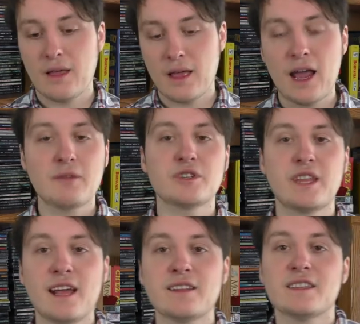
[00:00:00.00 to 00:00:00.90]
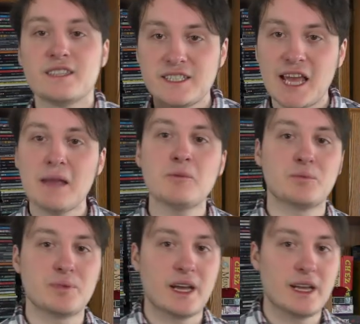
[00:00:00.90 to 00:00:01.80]
And after that, the game will
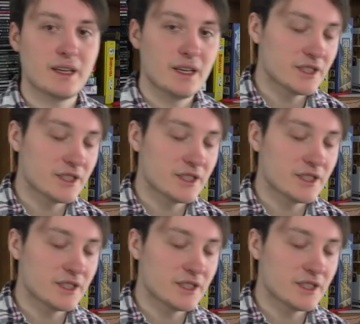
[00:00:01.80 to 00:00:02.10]
play.